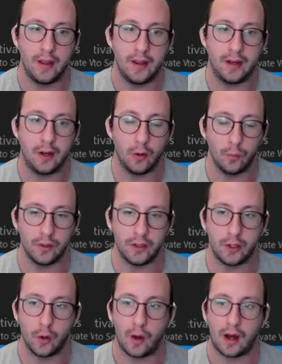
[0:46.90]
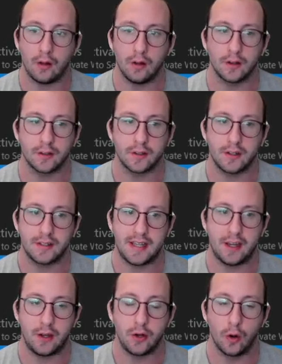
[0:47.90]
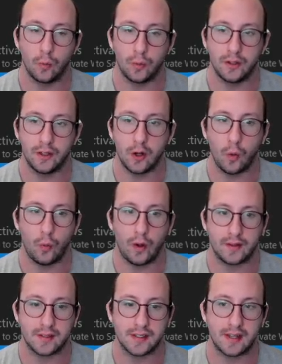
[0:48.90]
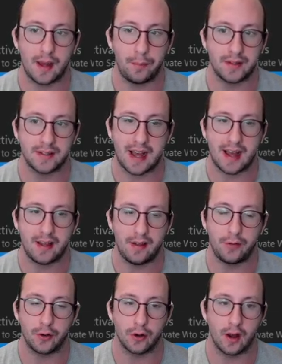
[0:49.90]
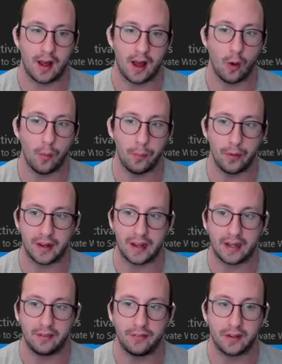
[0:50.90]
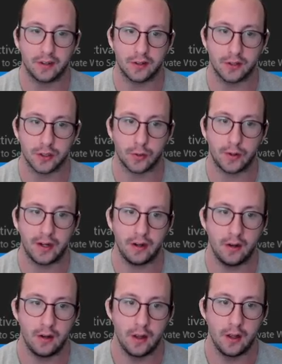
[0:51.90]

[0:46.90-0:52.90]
You don't really know how long it's going to take. You don't really know what step it's at if you're not outputting anything to the screen.